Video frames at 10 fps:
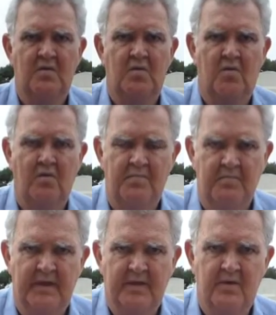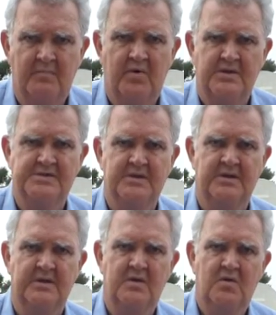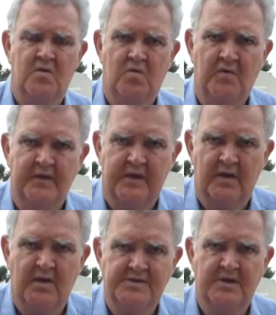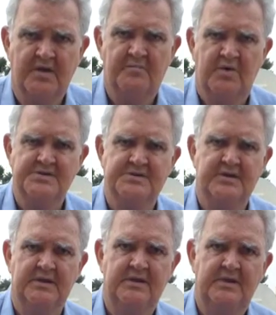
or biblical apostolate, or the ecological apostolate.